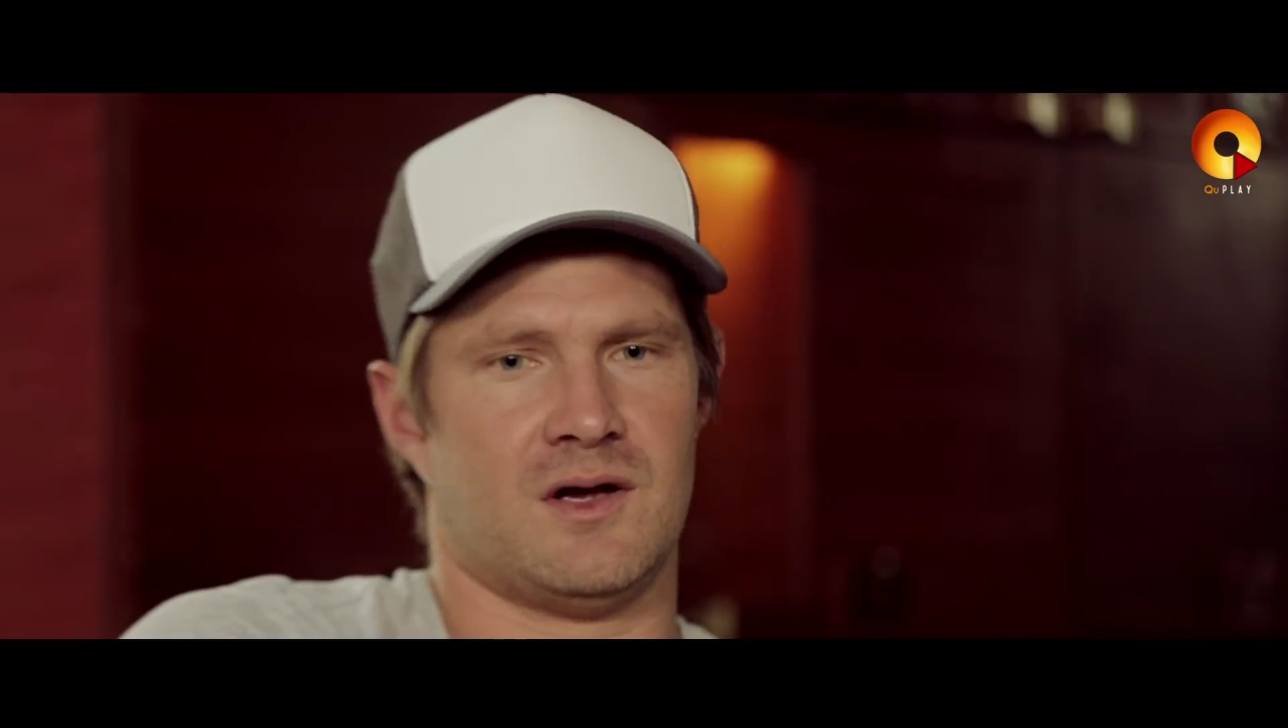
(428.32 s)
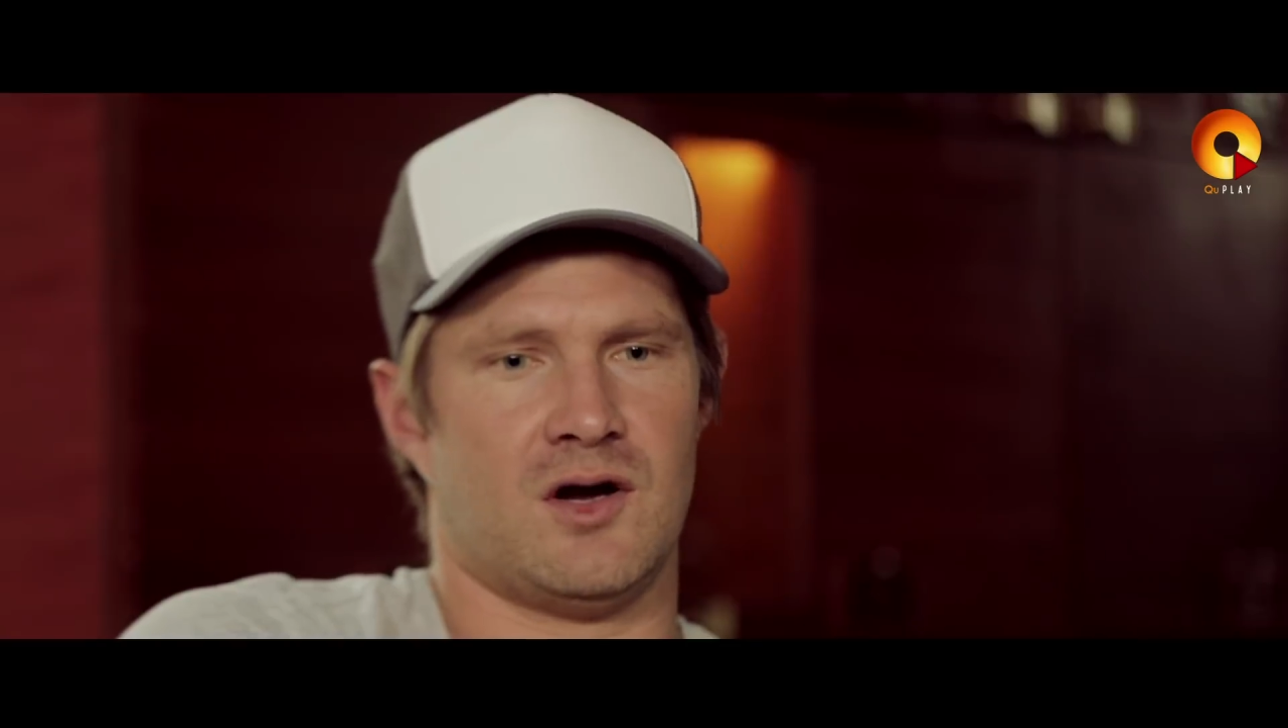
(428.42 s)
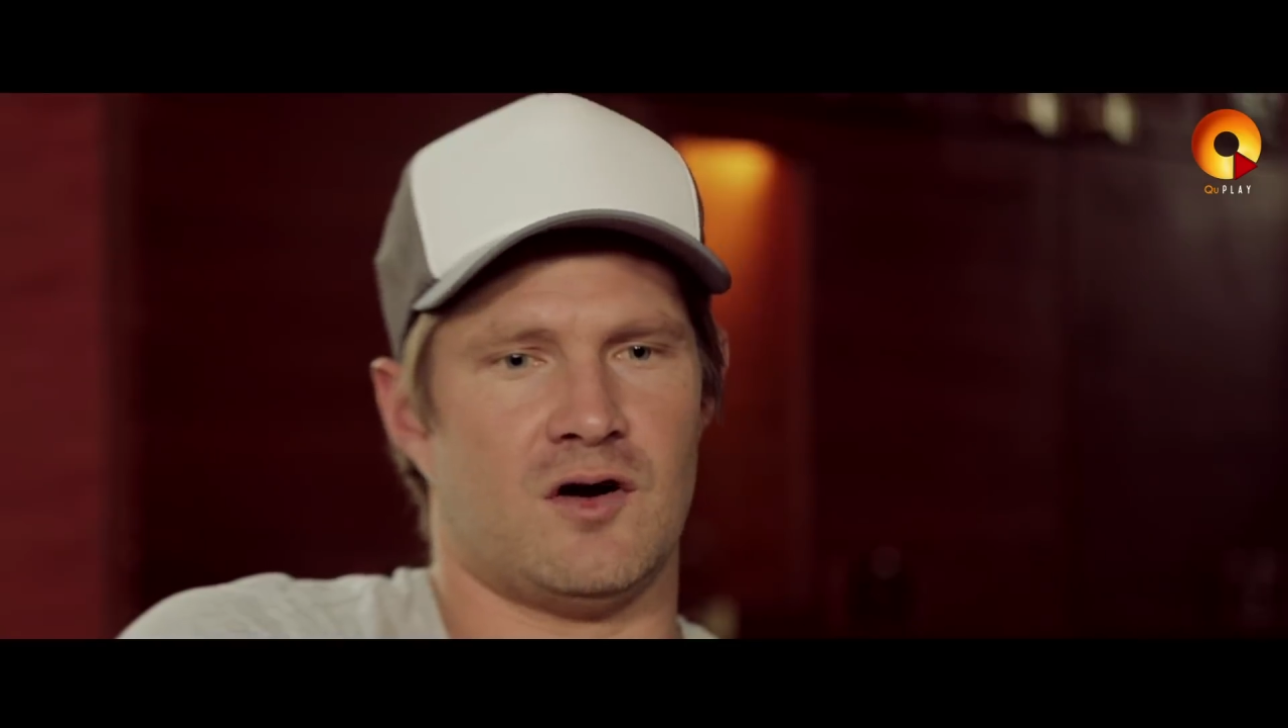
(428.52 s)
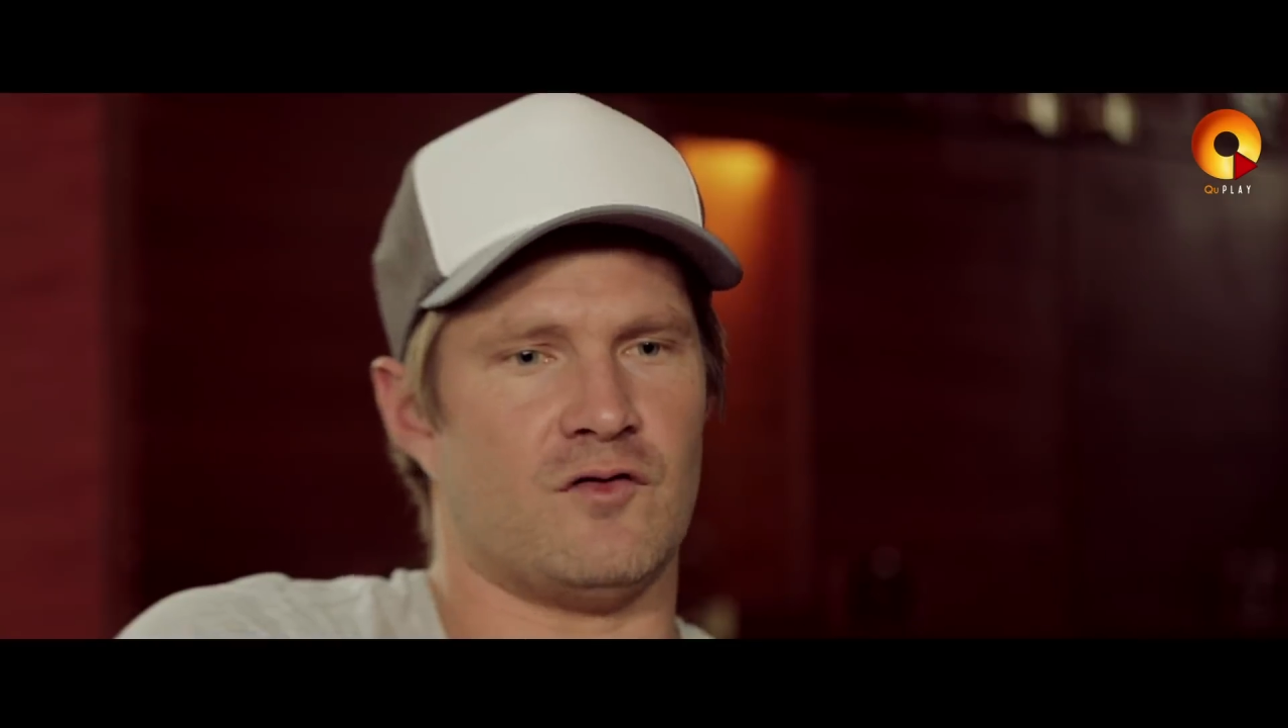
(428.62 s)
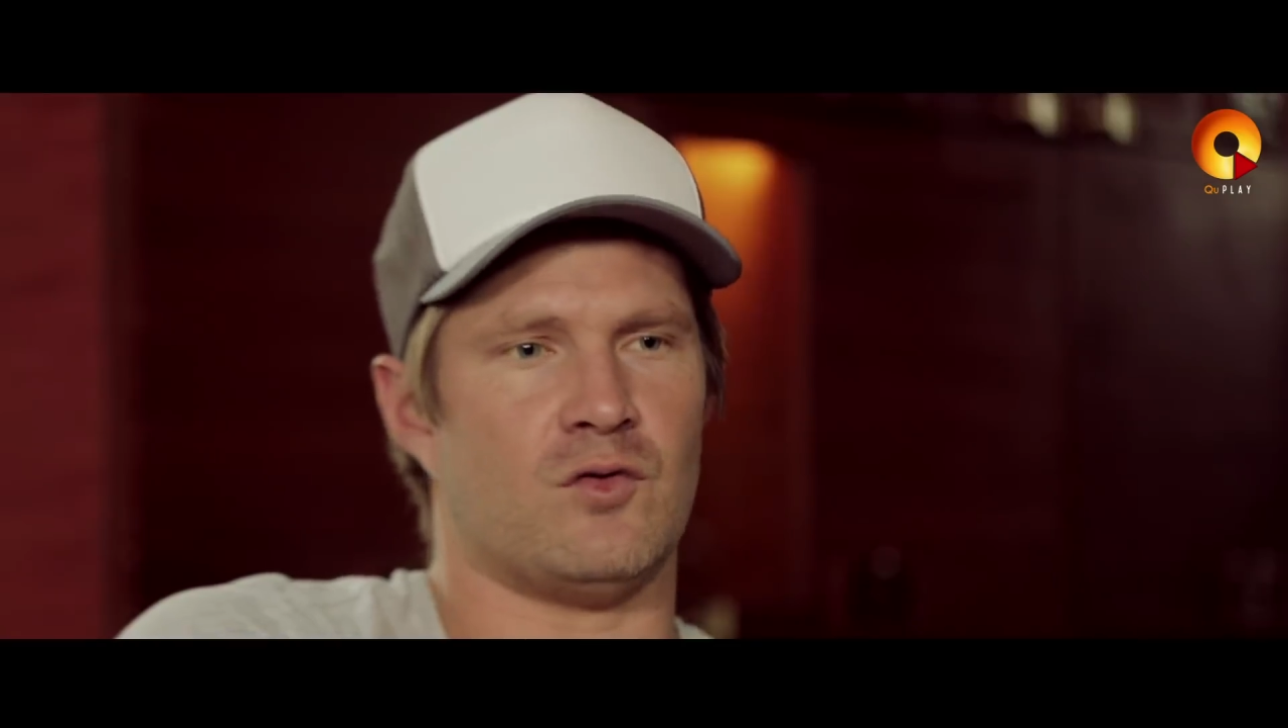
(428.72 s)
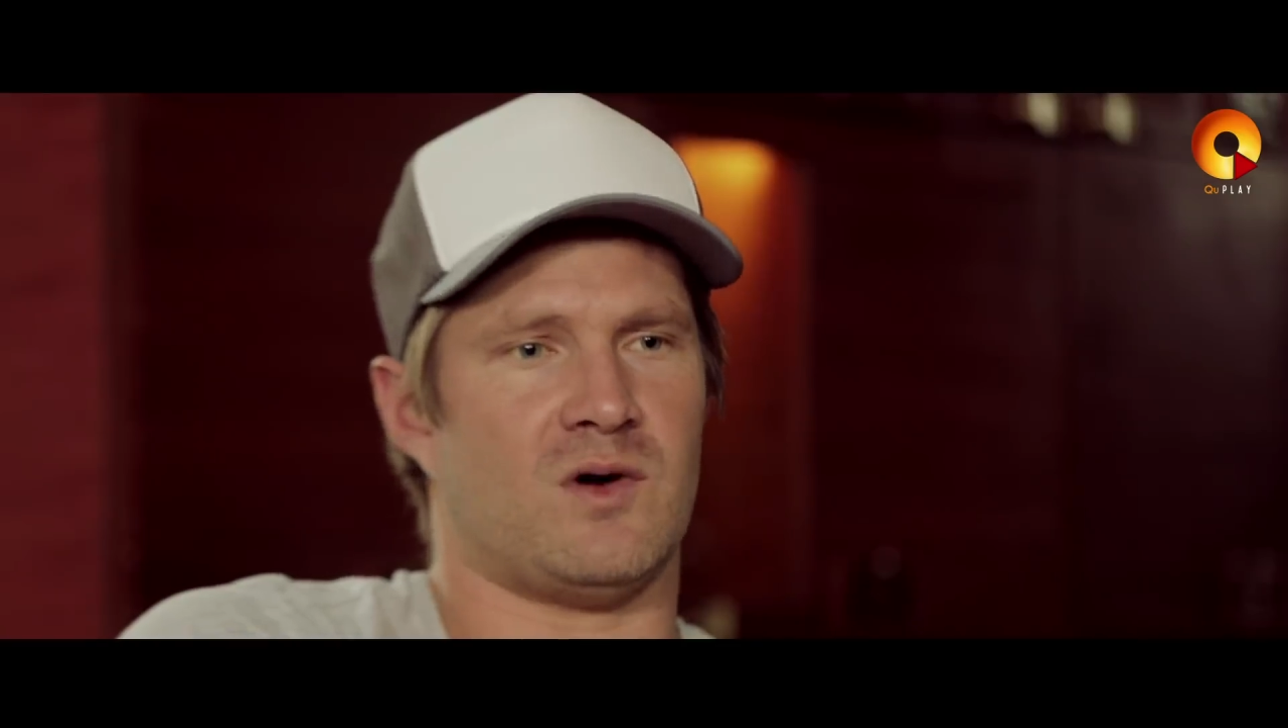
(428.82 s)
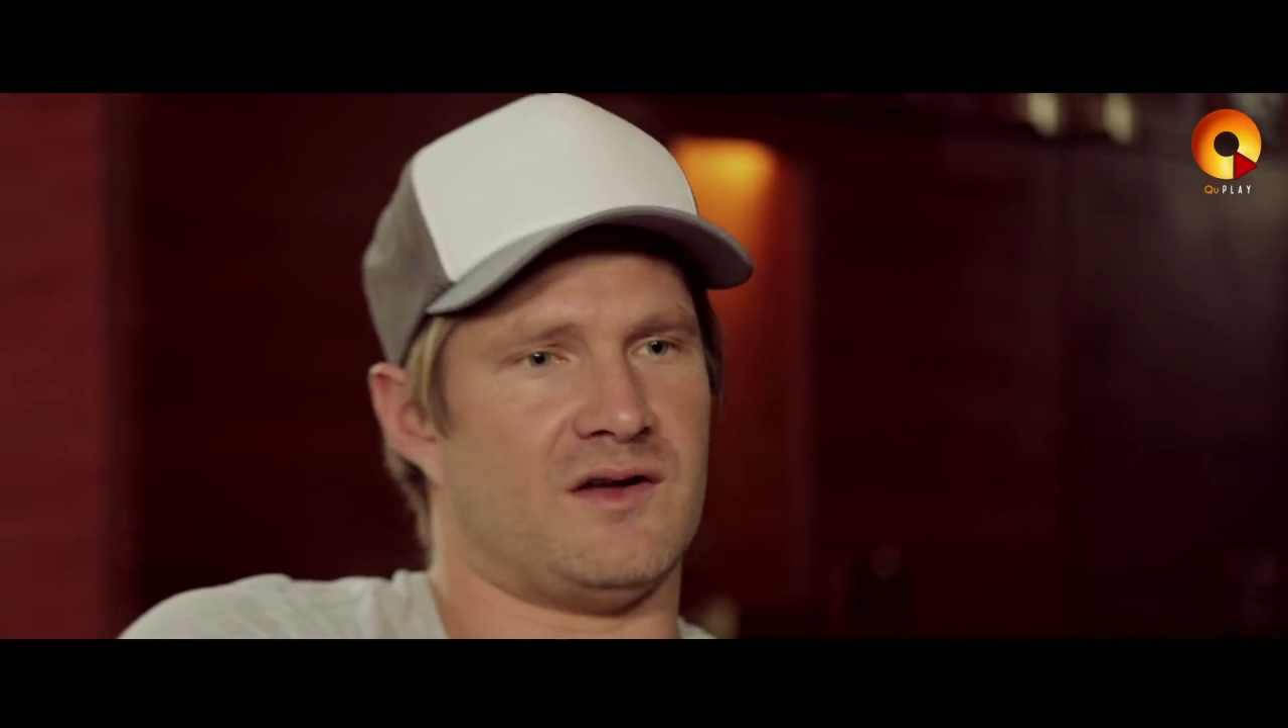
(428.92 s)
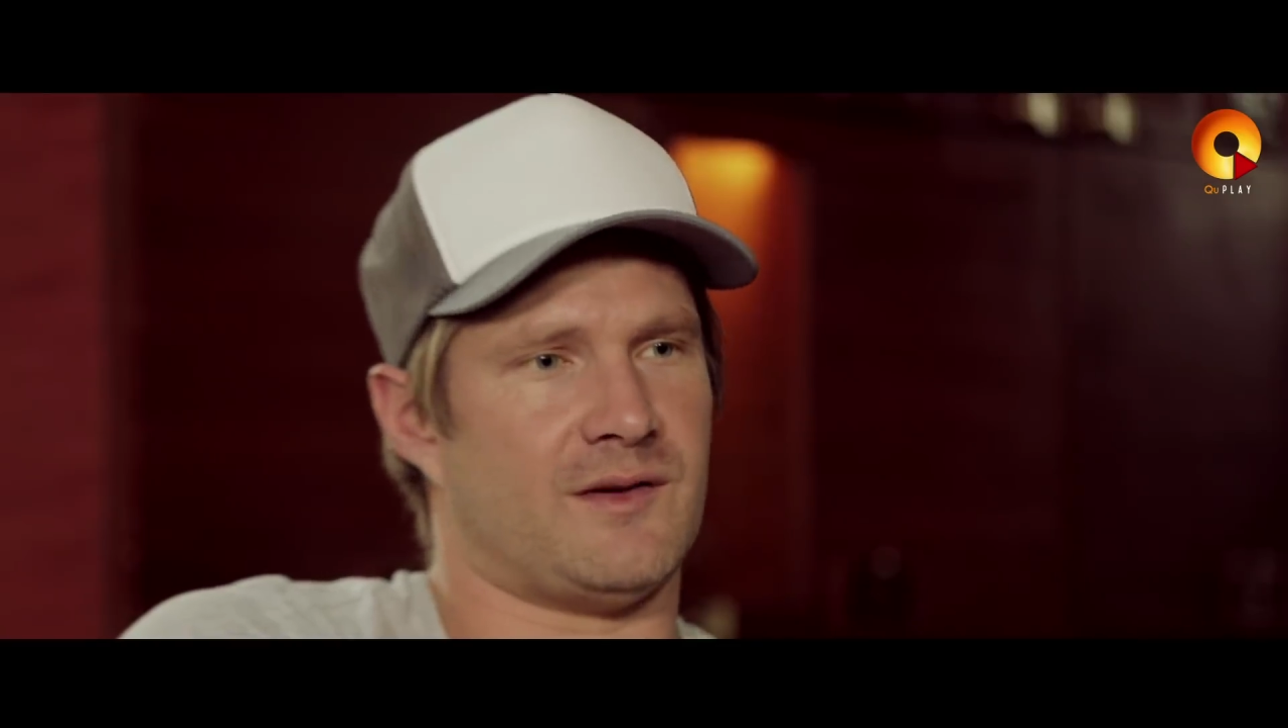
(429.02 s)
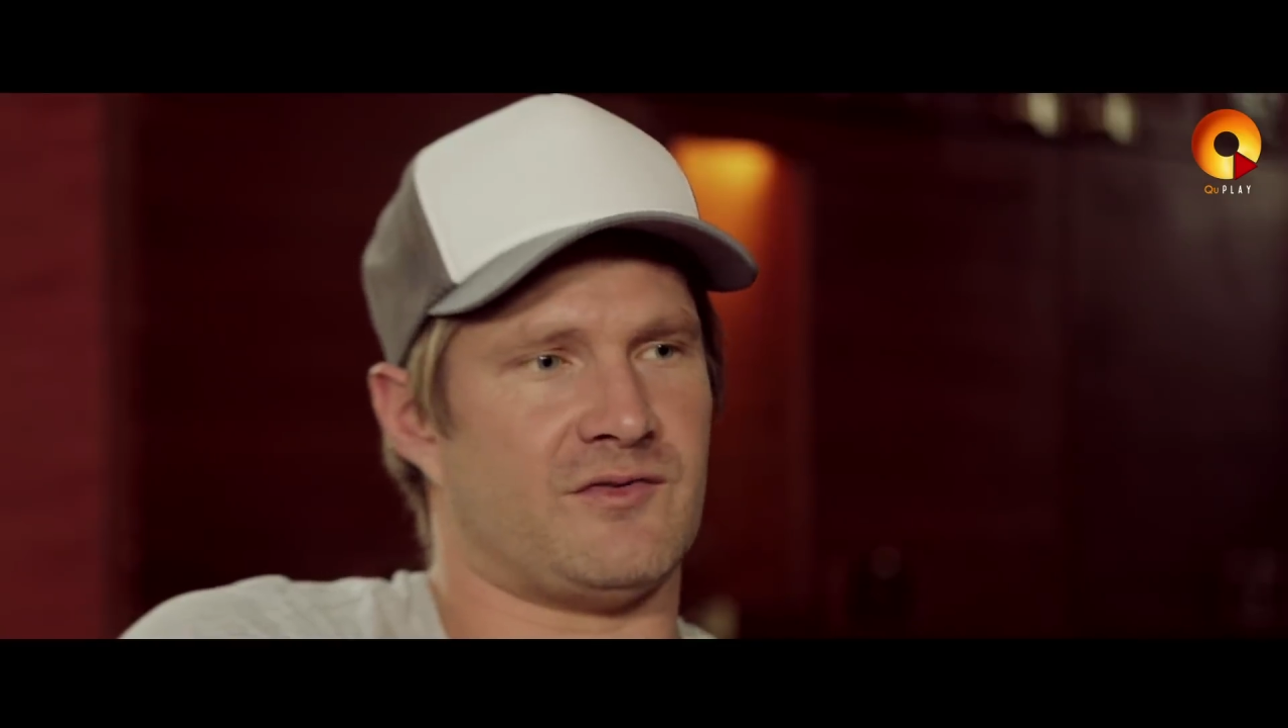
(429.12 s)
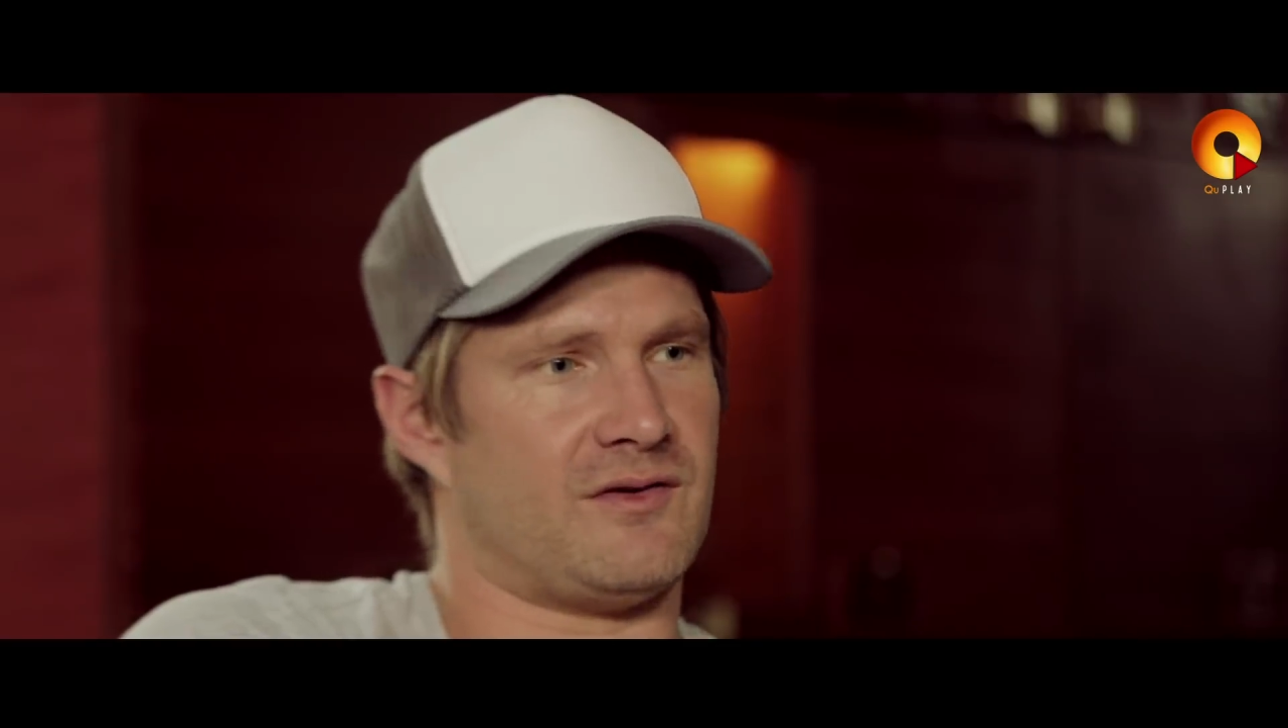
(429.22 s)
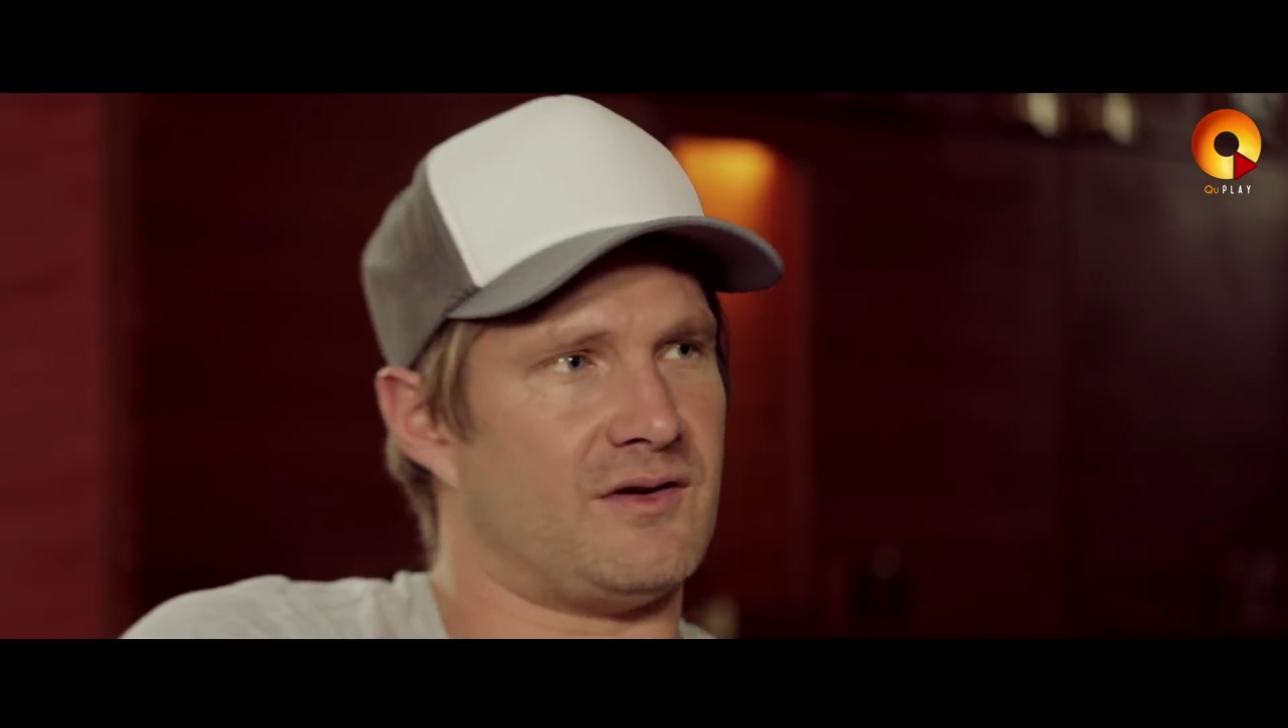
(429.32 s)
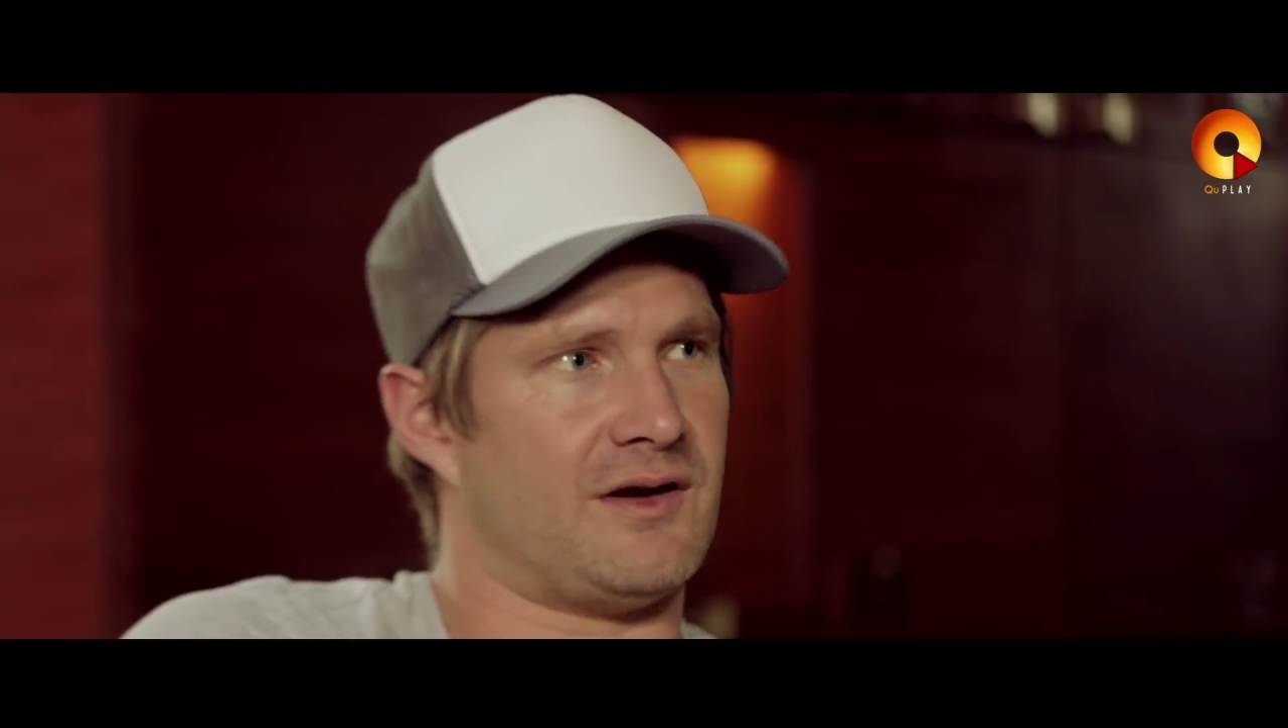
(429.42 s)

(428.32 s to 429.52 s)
I've always absolutely